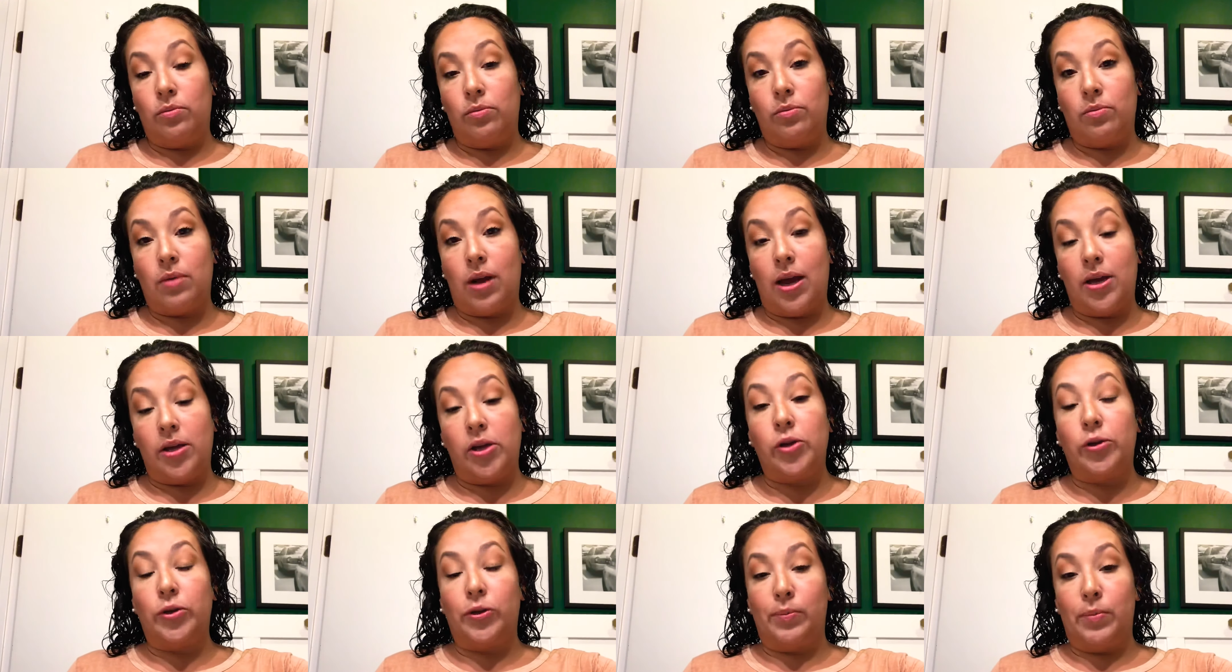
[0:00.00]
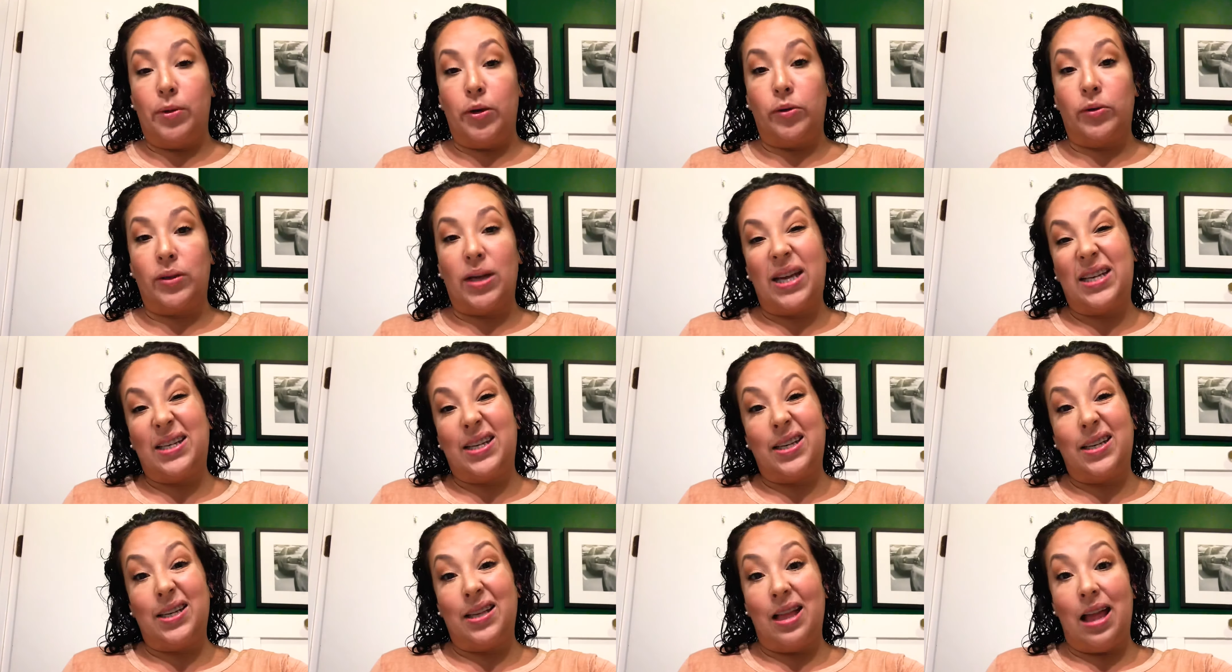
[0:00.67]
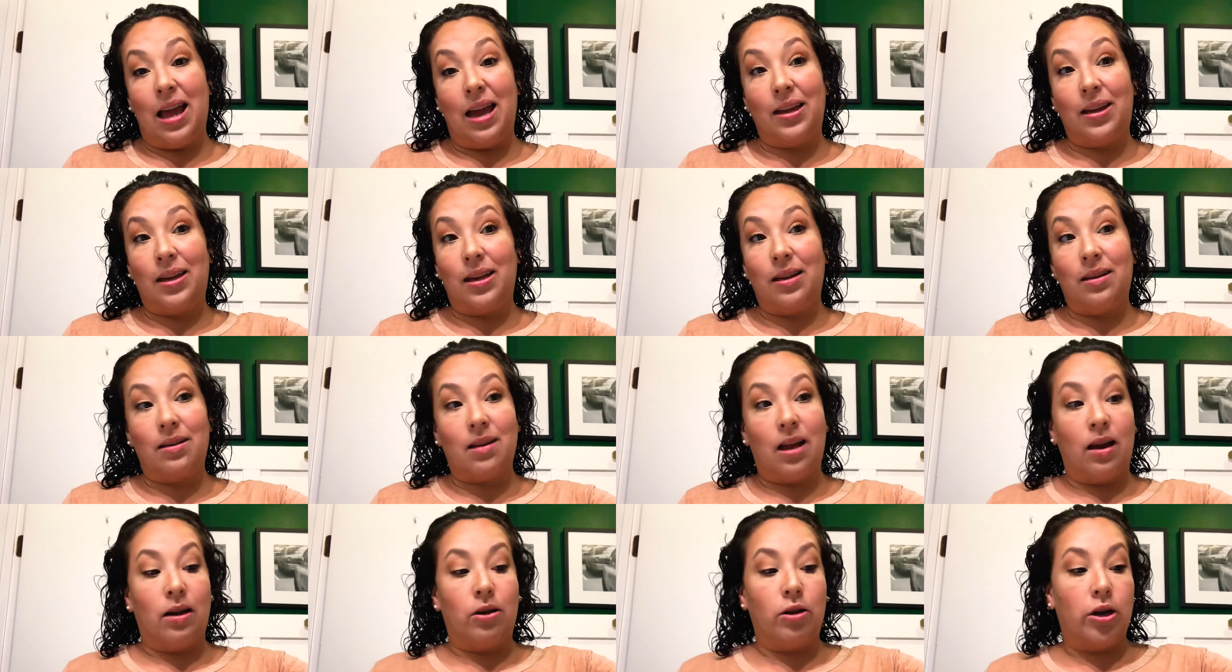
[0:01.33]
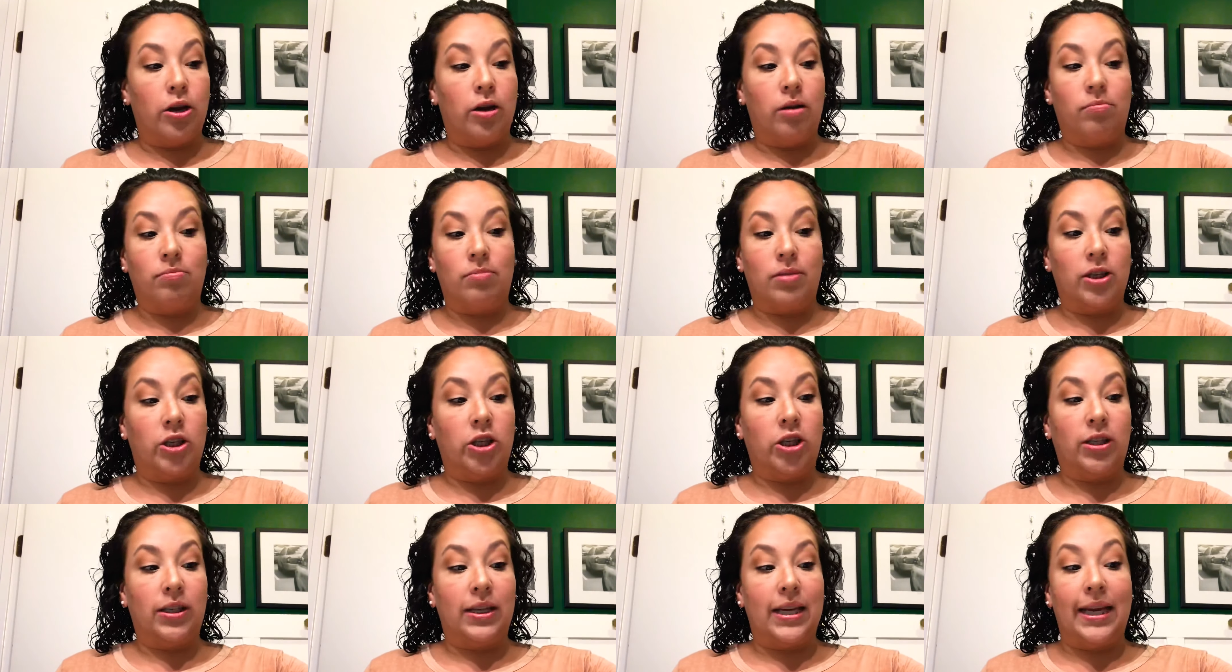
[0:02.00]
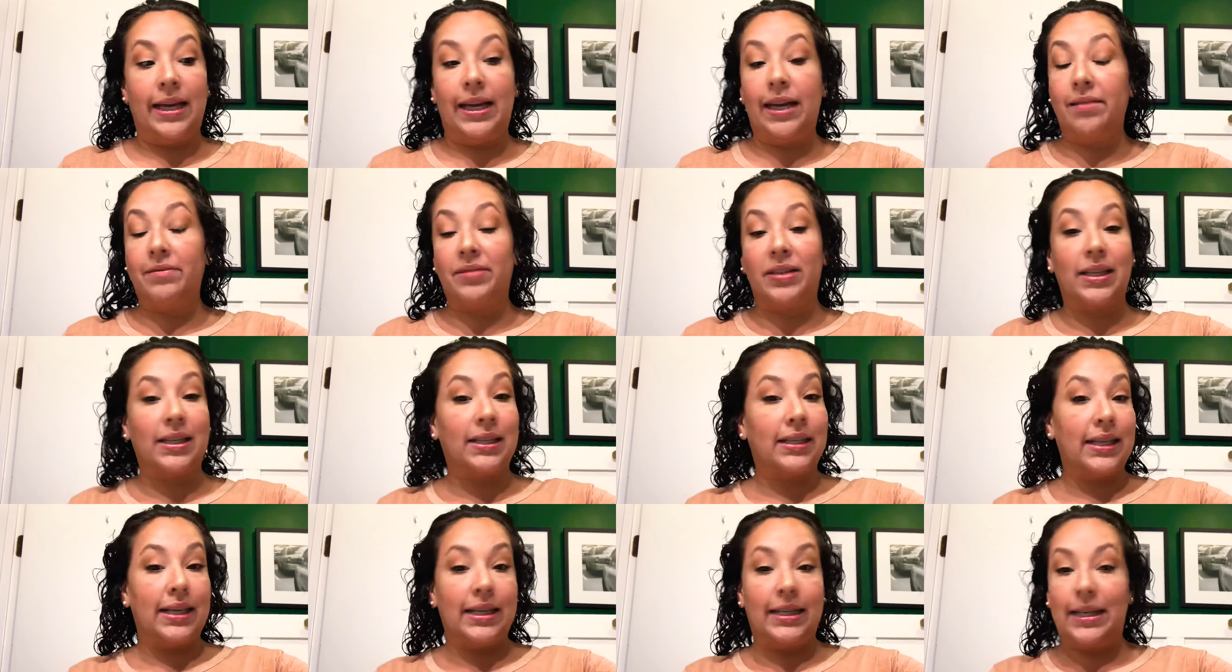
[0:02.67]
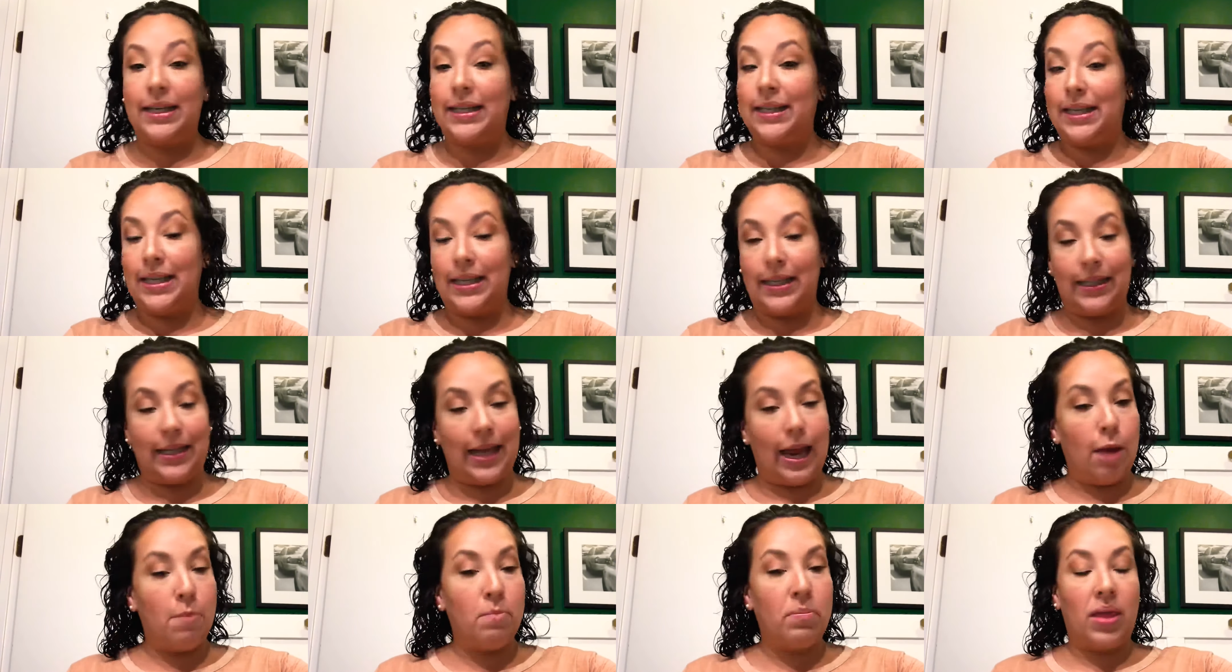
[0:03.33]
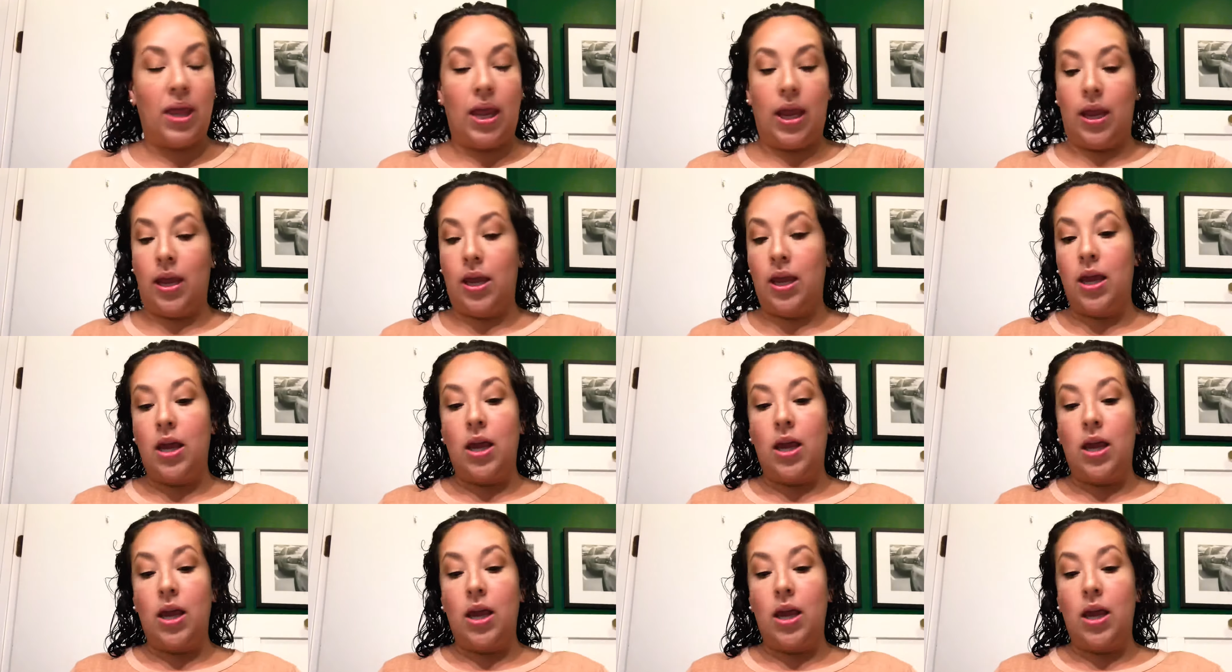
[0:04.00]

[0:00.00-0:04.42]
I use mousse. I tend to like it. I don't know. It does the same thing.